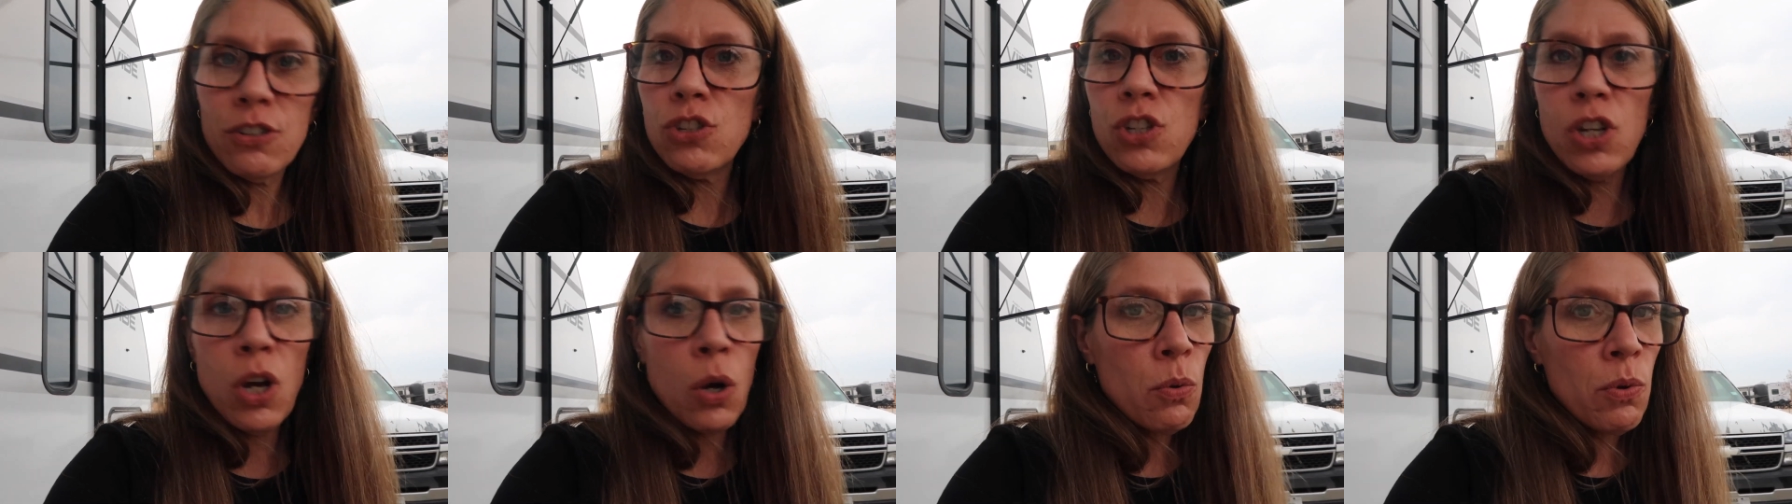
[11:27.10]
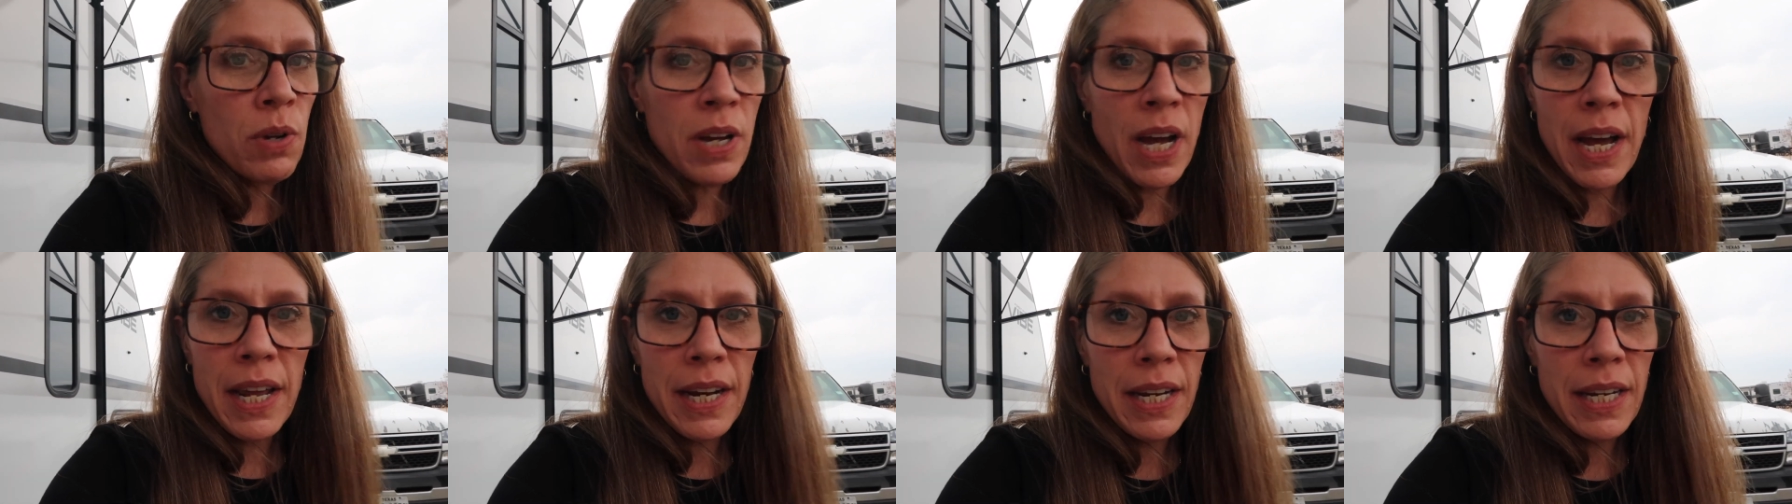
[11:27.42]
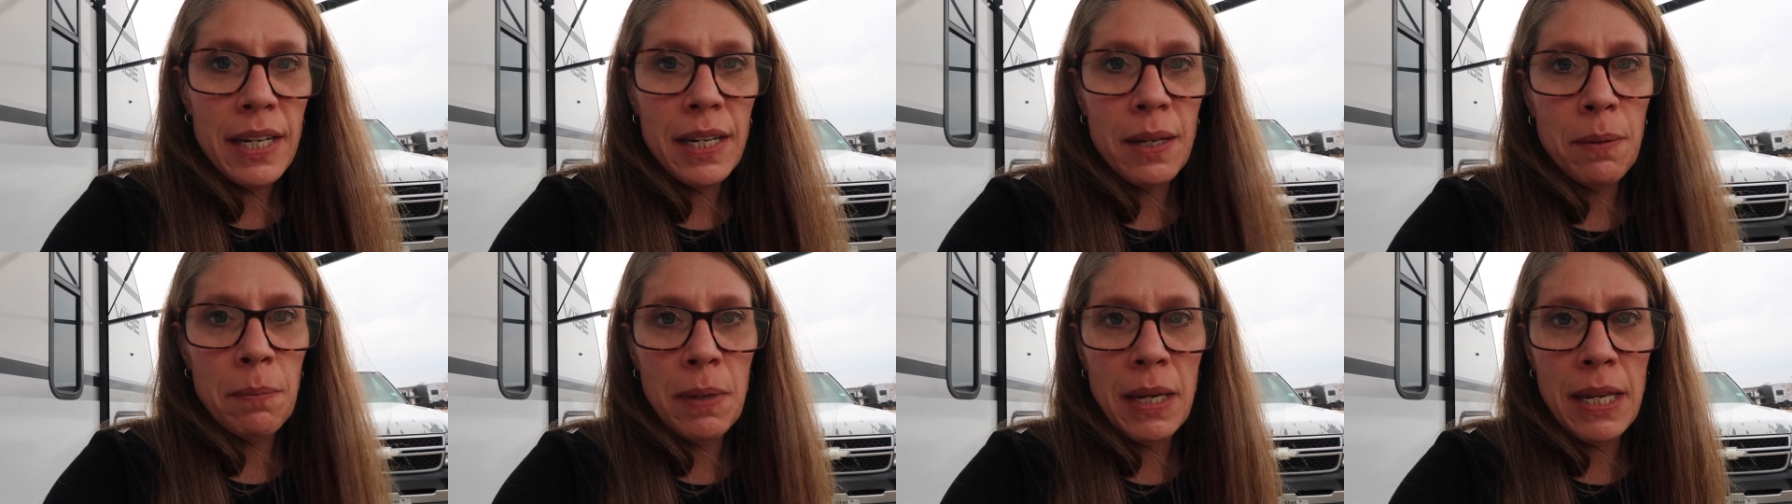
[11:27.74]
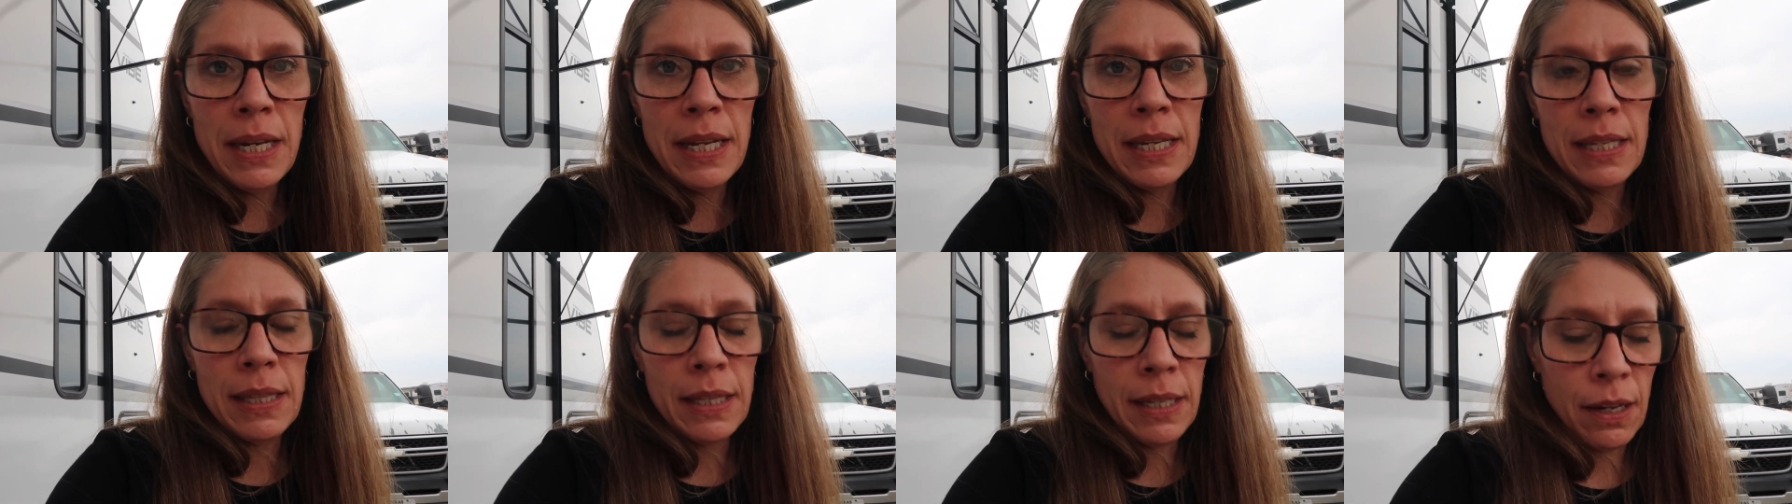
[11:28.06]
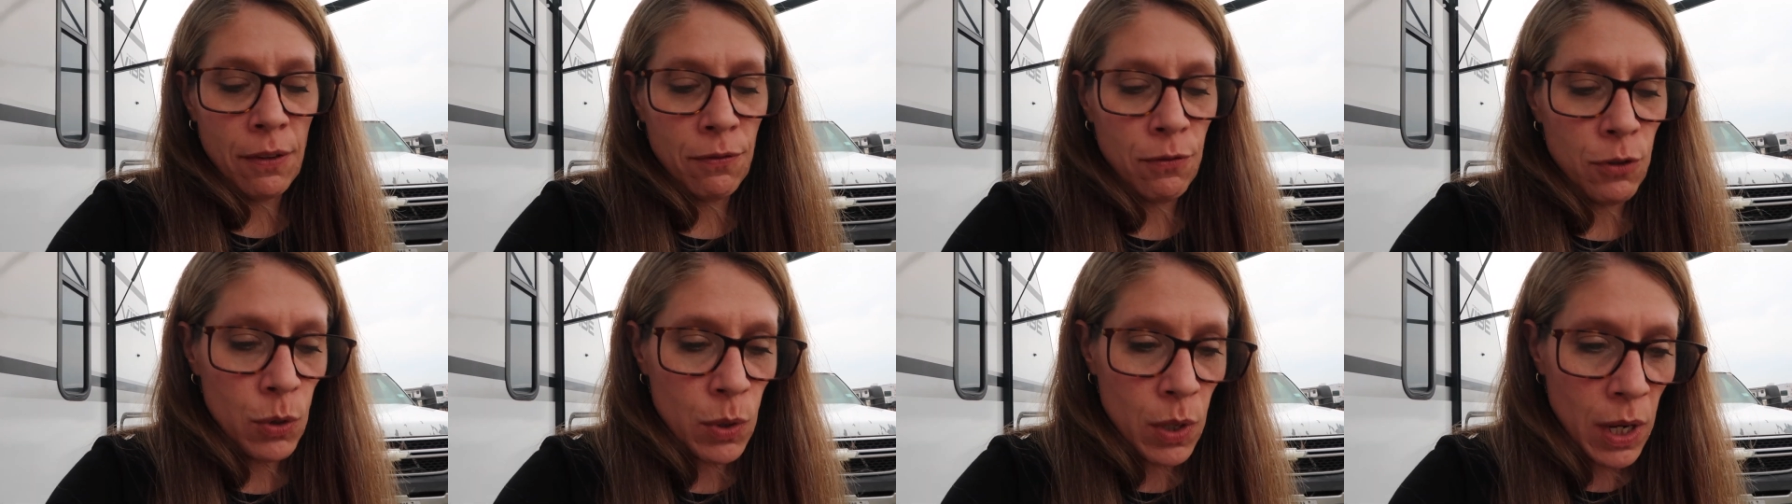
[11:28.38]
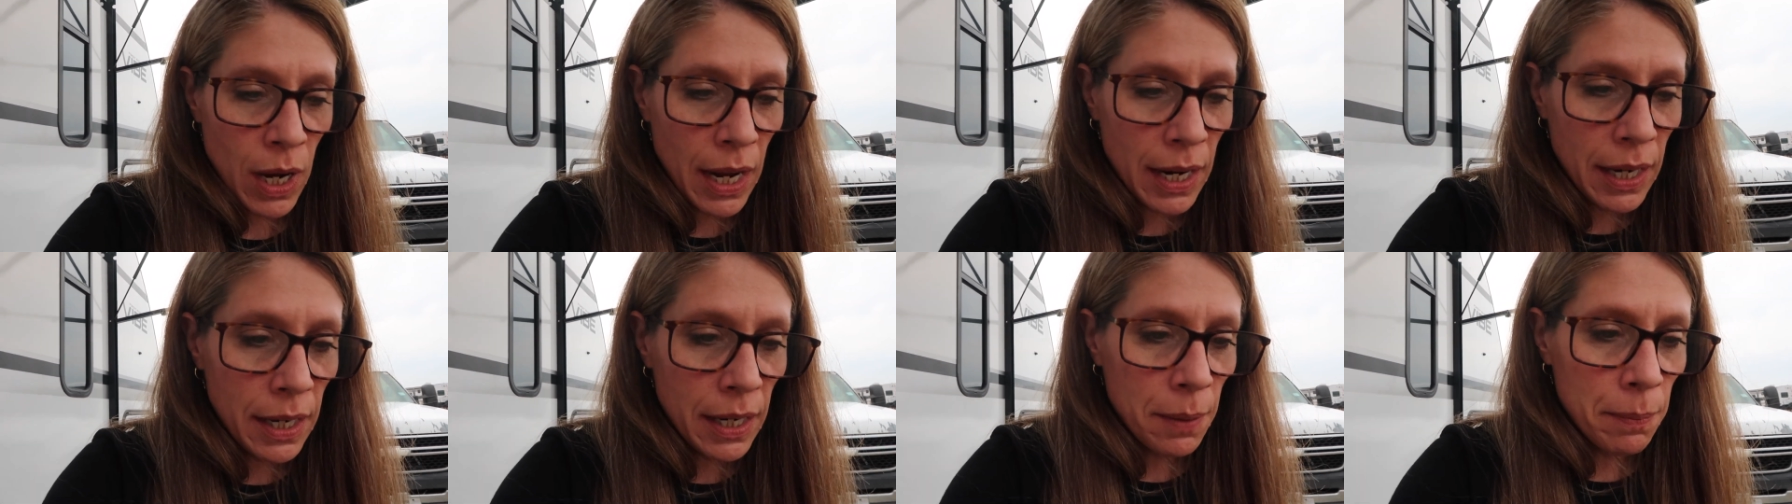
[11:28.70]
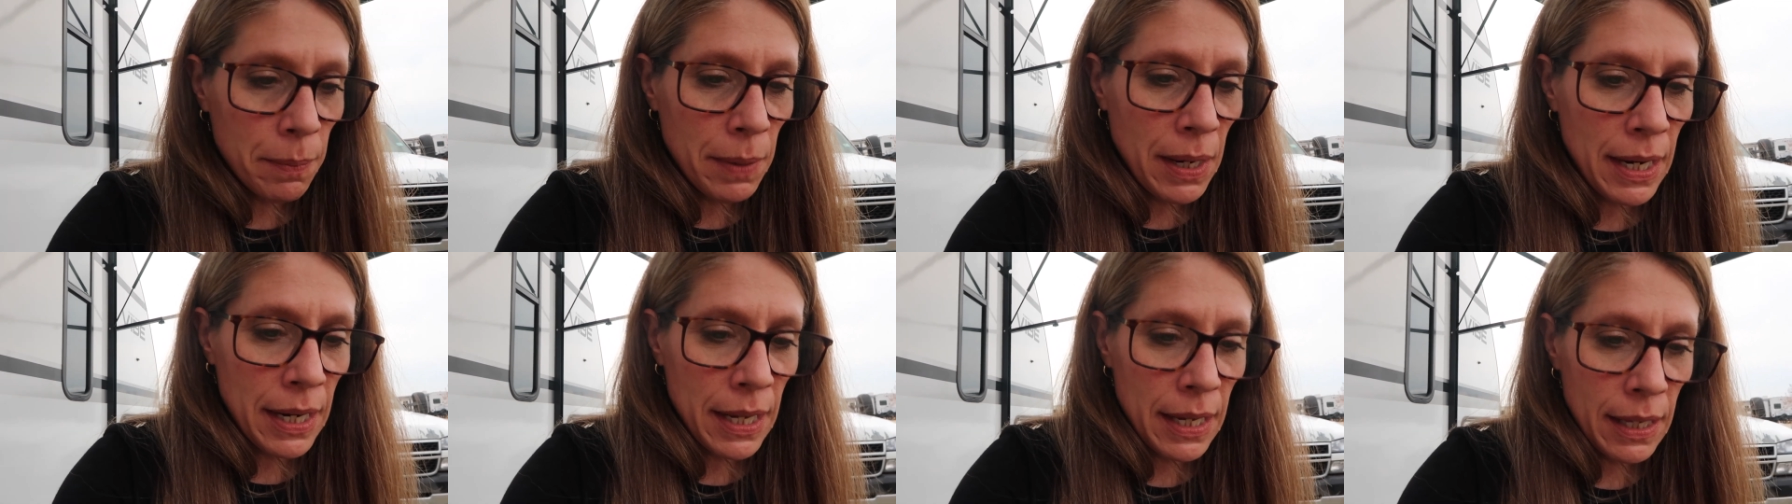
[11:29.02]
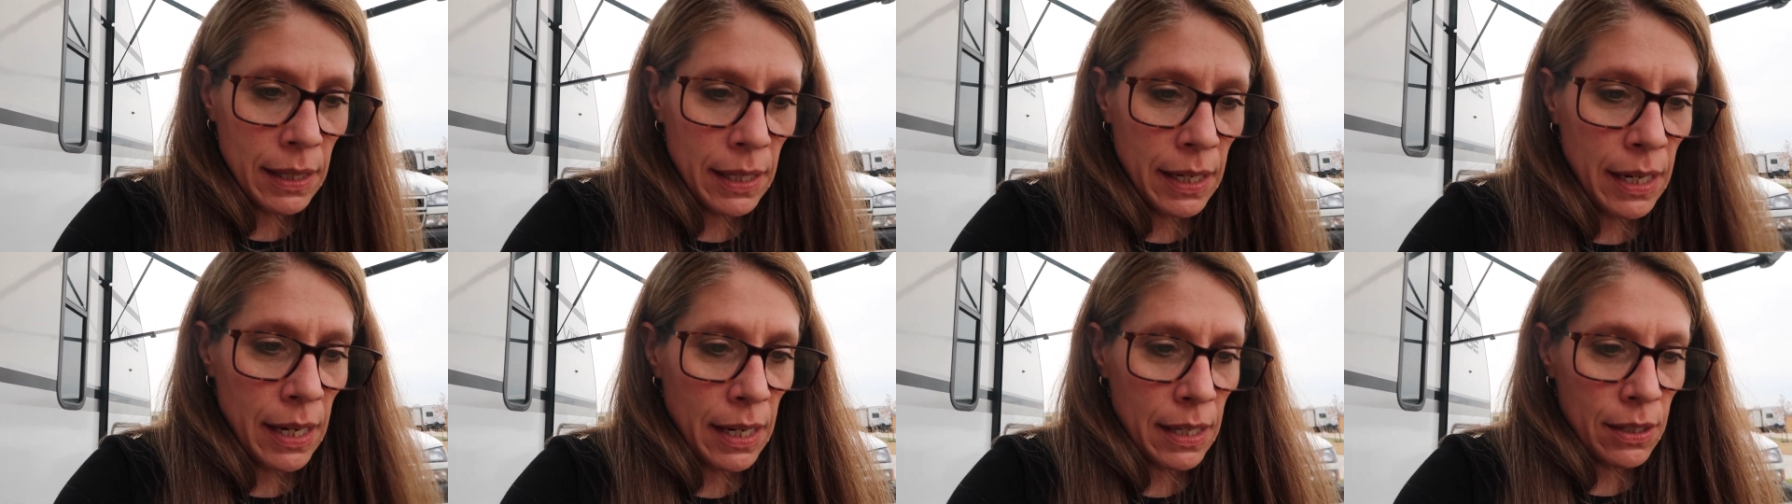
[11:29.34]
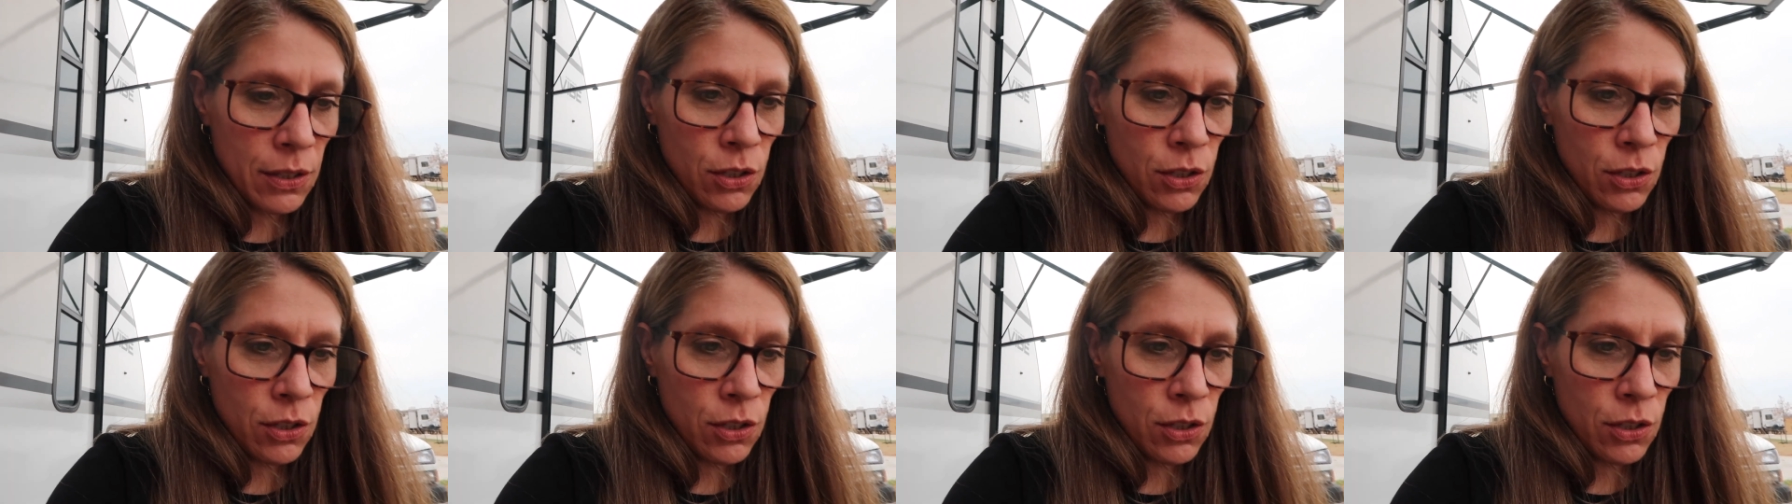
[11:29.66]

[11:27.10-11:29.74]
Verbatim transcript: Don't cut it immediately. If you cut it immediately,